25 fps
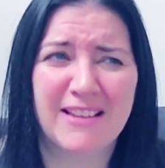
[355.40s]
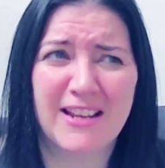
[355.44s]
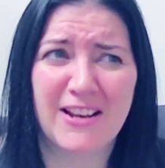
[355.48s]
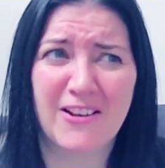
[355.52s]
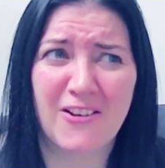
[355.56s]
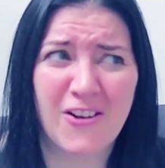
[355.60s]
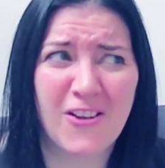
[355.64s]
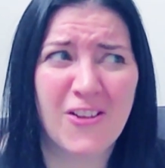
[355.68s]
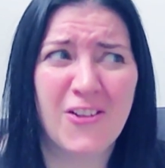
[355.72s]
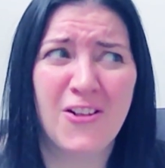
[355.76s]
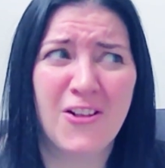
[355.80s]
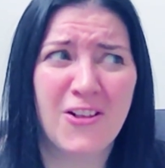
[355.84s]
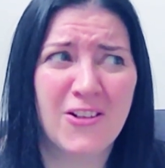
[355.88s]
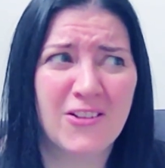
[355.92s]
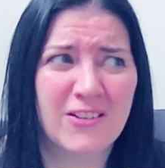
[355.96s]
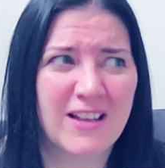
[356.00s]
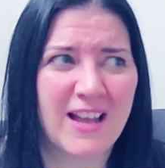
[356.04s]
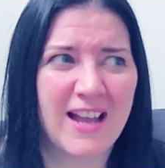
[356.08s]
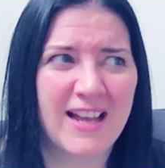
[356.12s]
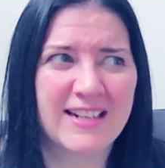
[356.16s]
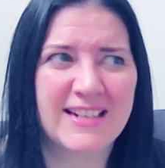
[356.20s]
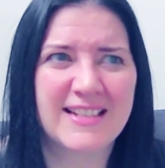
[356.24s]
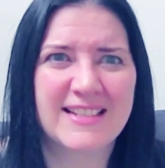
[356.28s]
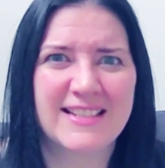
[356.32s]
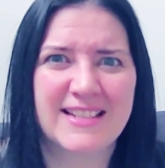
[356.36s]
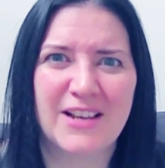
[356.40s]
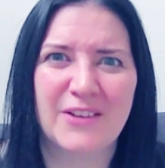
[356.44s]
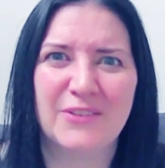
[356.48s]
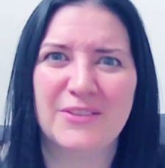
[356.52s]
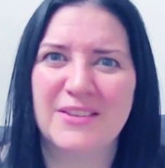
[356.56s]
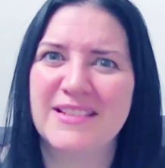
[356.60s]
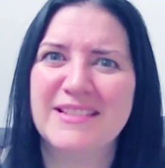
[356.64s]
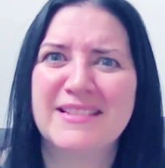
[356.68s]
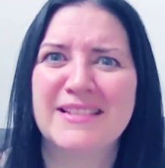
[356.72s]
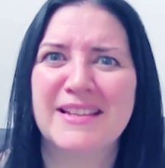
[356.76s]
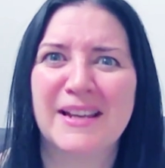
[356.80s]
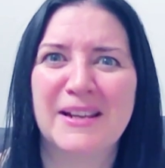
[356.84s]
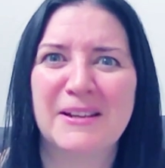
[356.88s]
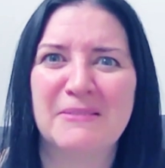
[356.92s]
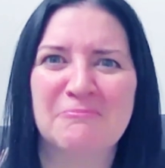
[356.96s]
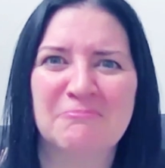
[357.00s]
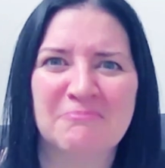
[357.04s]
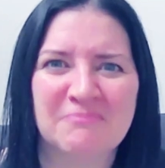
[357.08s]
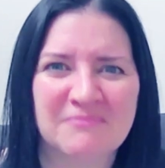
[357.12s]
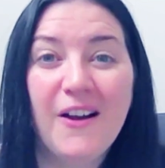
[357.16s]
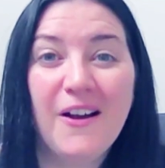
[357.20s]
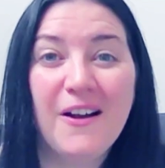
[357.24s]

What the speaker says: they all kind of sound the same.